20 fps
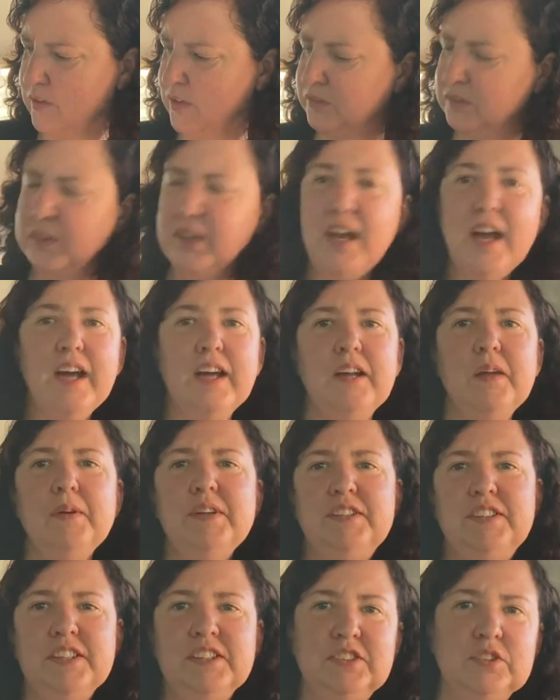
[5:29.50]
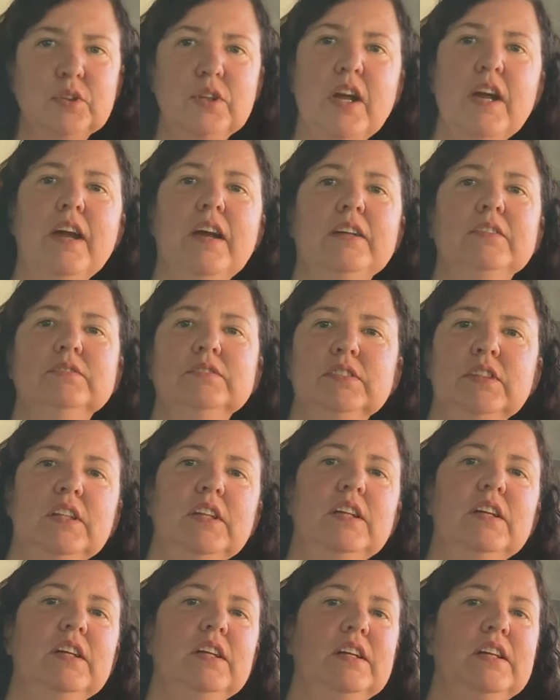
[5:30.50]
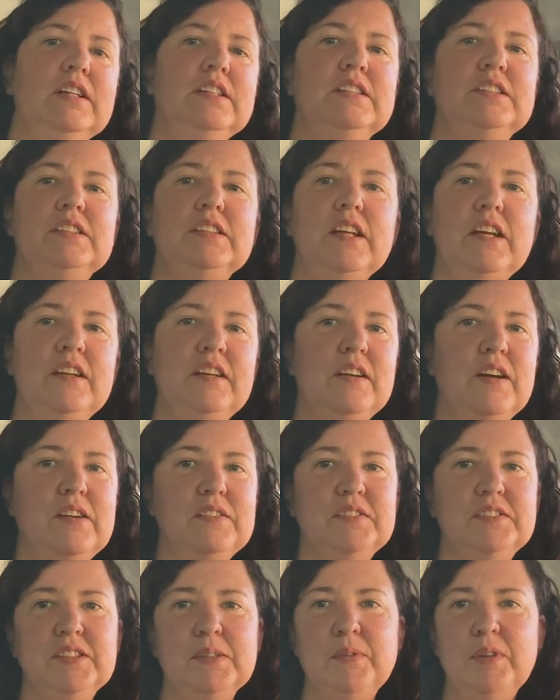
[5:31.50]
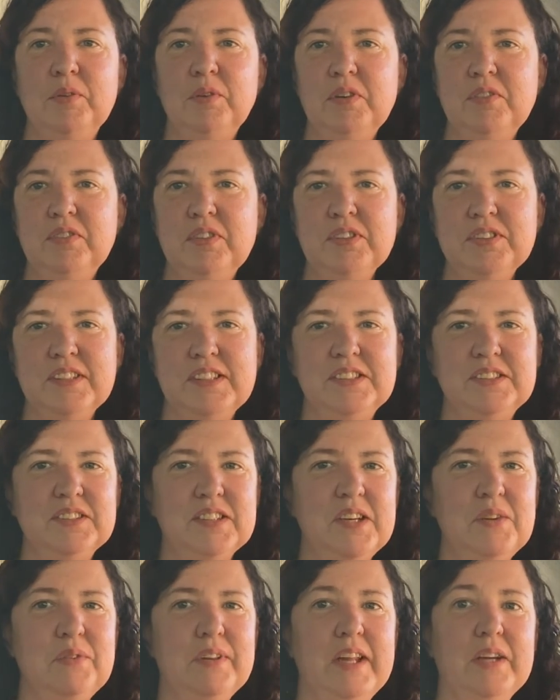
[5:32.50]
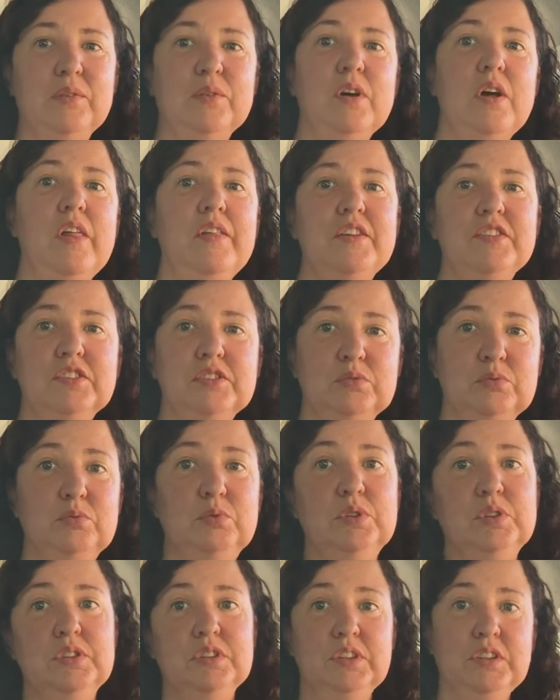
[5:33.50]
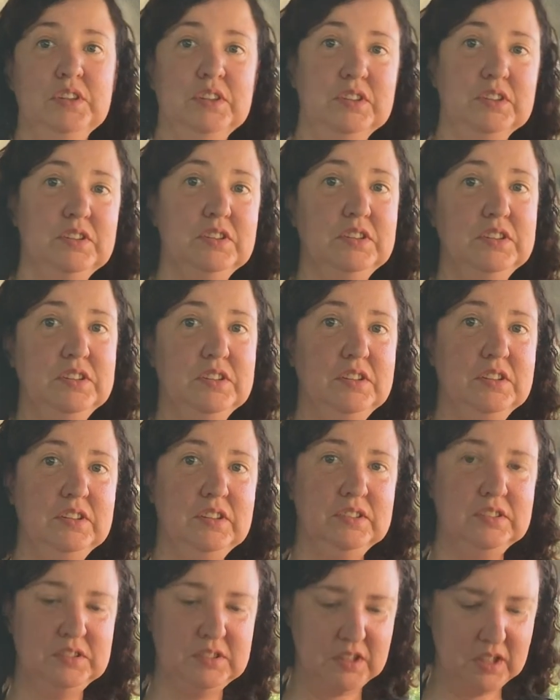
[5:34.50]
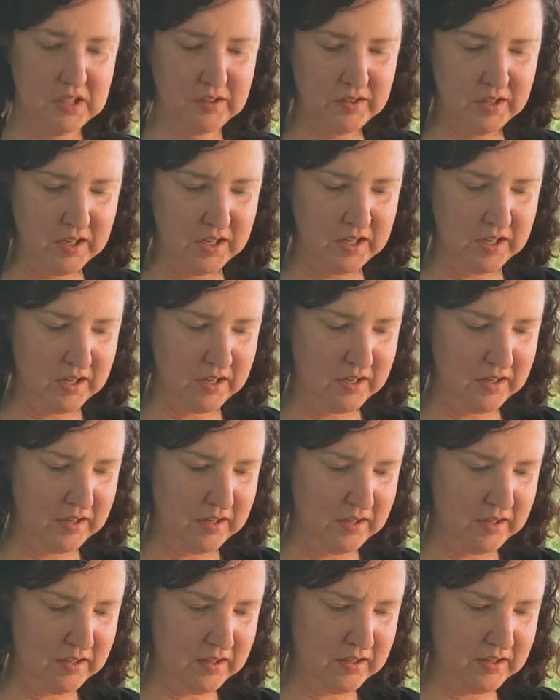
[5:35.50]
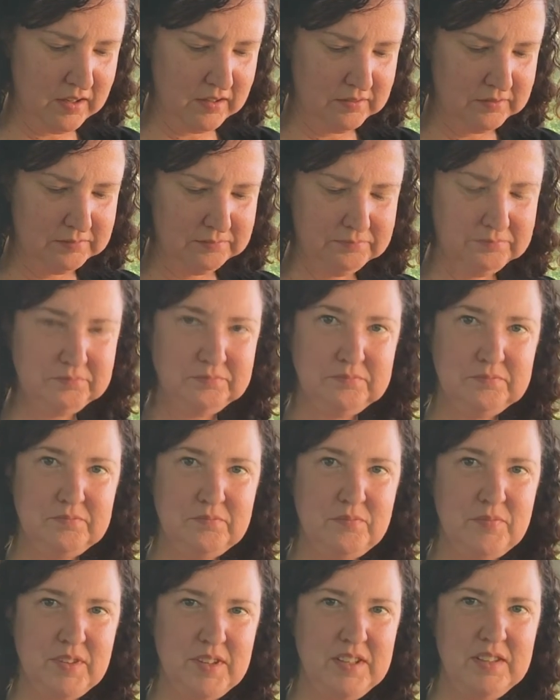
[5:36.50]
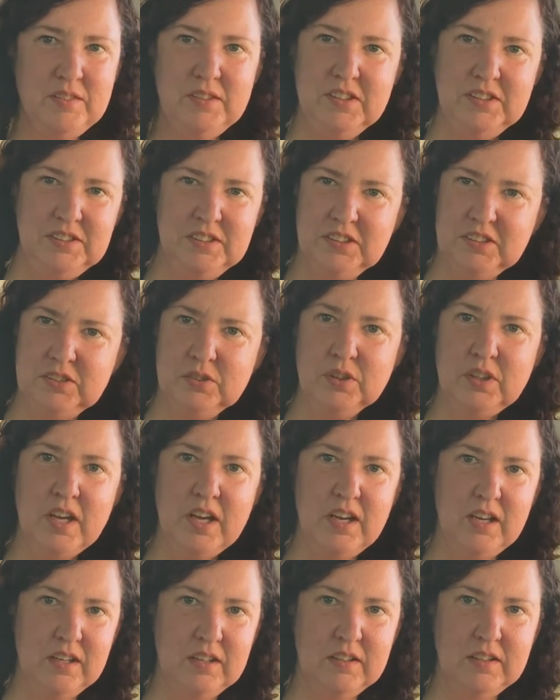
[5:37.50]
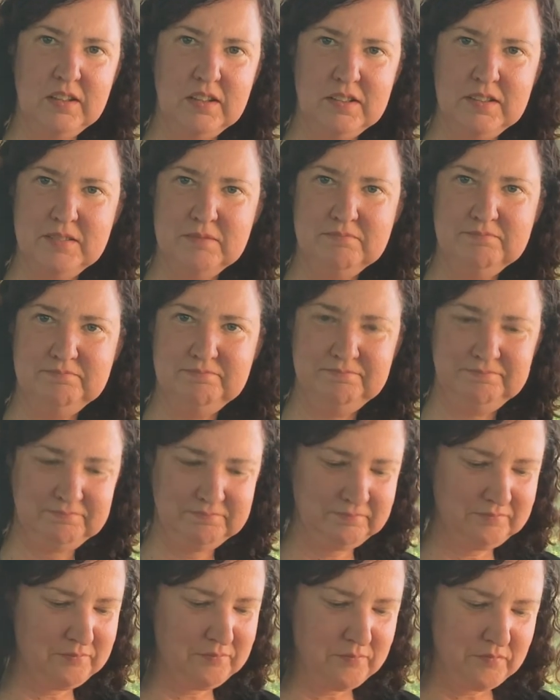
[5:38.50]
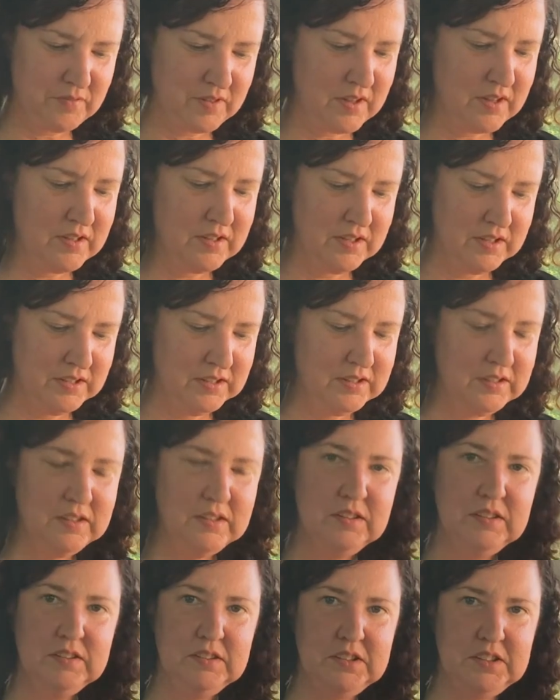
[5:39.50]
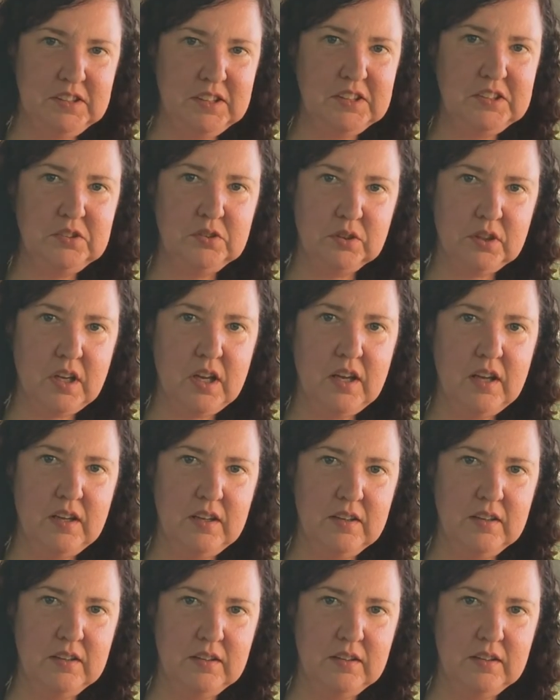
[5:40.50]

so yeah it's just okay it's uh, you know some of the reviews I saw were like oh this is really good and stuff. and you know it's just okay um it's just okay